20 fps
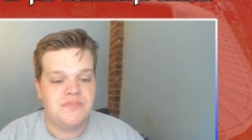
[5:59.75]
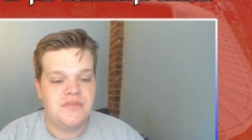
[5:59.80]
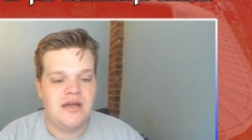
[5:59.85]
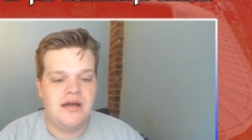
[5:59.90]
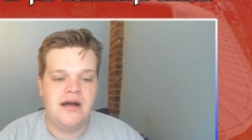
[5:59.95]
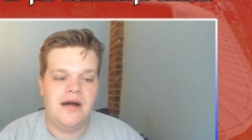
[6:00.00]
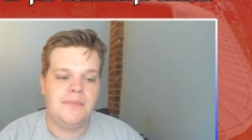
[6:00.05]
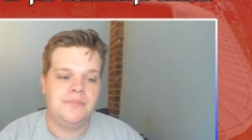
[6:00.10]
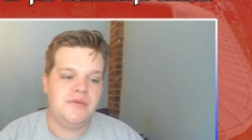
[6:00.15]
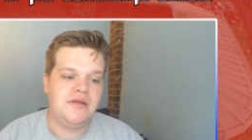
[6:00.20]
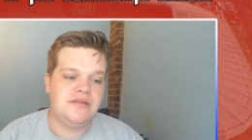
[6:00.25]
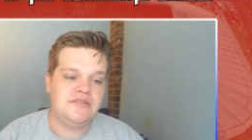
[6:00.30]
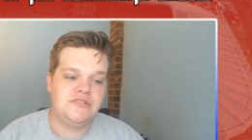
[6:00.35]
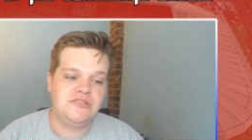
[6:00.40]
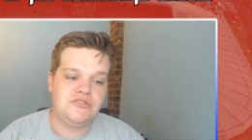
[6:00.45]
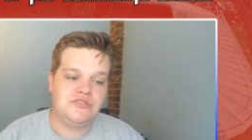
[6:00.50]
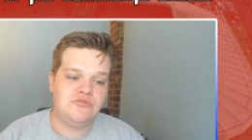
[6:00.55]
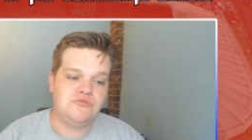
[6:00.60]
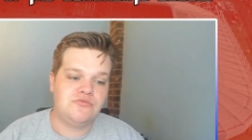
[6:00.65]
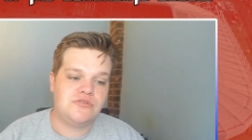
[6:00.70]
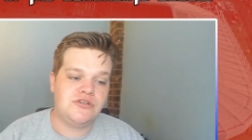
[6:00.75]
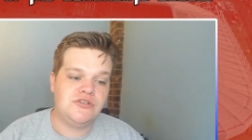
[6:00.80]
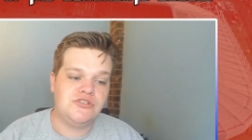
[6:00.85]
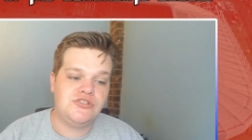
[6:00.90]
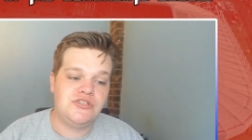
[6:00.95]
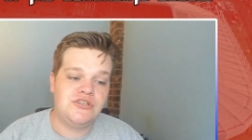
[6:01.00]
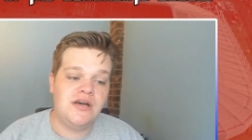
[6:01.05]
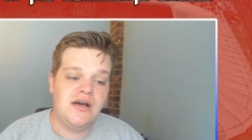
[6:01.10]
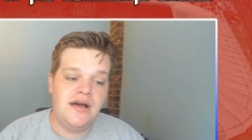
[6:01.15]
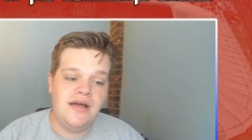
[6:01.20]
It's
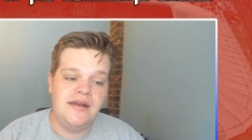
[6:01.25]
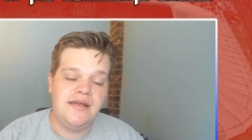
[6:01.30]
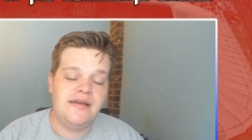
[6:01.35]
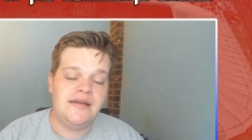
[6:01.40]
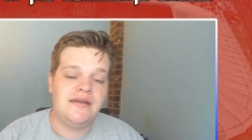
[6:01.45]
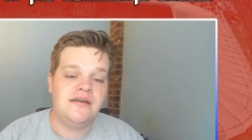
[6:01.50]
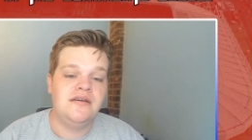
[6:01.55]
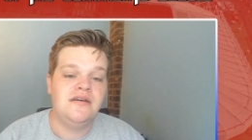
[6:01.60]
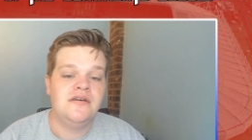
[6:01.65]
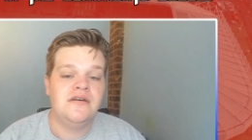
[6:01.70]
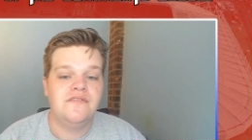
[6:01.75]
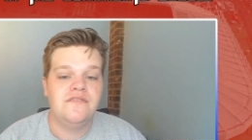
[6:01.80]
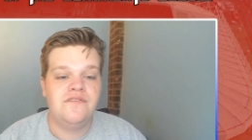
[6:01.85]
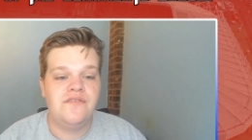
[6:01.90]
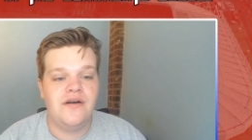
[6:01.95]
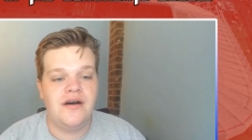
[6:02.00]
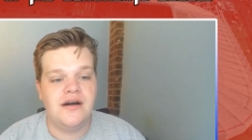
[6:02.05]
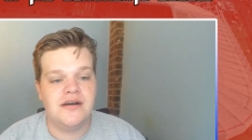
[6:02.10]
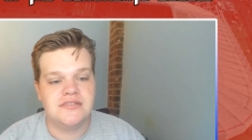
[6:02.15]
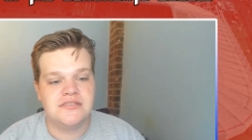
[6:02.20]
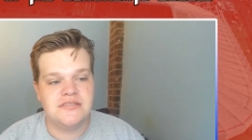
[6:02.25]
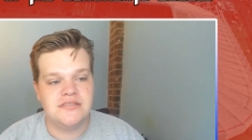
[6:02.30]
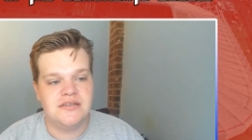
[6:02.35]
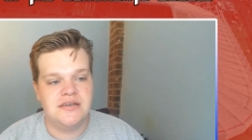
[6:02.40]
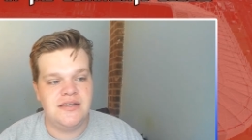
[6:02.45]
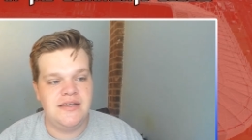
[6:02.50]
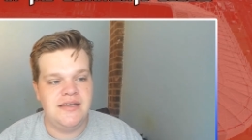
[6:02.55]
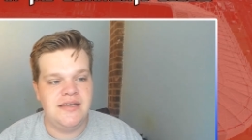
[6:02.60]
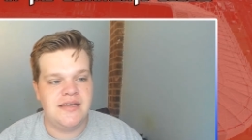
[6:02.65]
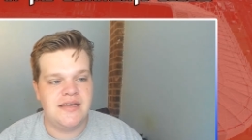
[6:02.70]
concerning first
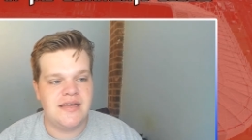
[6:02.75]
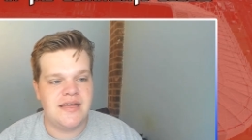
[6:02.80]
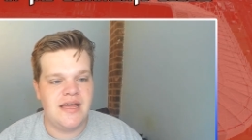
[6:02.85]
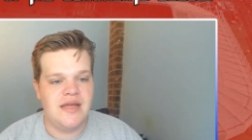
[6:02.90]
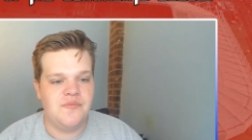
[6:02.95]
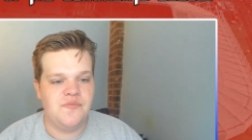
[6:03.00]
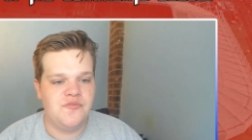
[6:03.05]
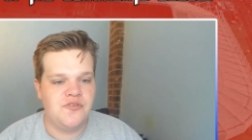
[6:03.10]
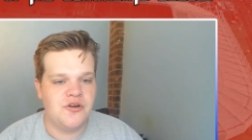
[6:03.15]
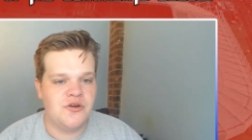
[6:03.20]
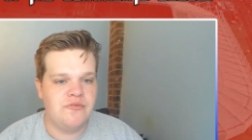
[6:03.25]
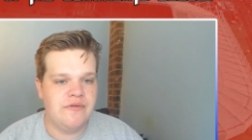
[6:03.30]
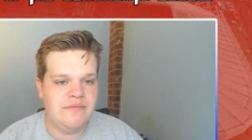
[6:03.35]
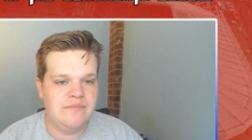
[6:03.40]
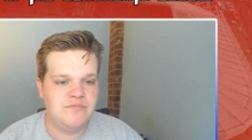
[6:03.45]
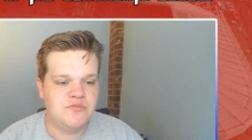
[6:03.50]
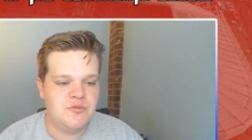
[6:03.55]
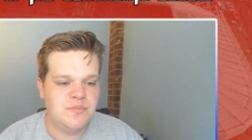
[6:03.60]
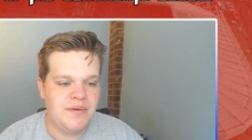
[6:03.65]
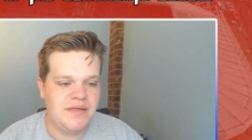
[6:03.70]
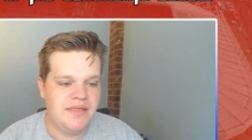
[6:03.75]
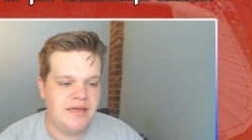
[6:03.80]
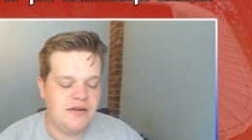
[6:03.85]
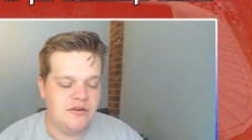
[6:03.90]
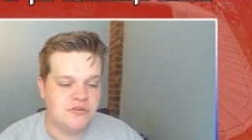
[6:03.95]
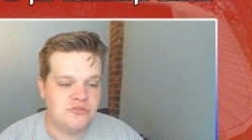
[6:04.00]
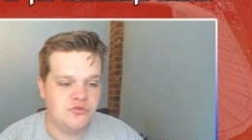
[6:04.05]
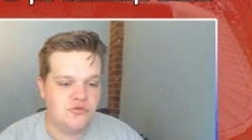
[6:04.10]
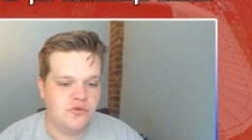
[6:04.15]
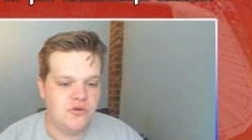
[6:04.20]
league game for Grimsby. They
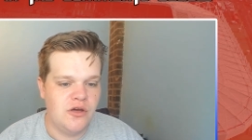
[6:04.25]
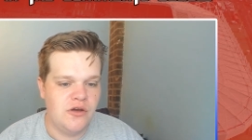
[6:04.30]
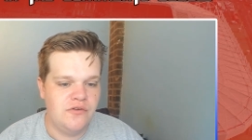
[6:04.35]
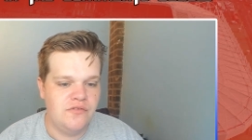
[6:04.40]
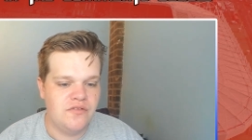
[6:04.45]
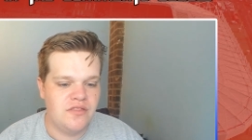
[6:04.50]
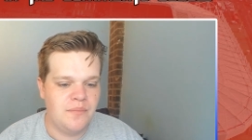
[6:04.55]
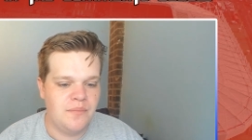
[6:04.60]
looked all over the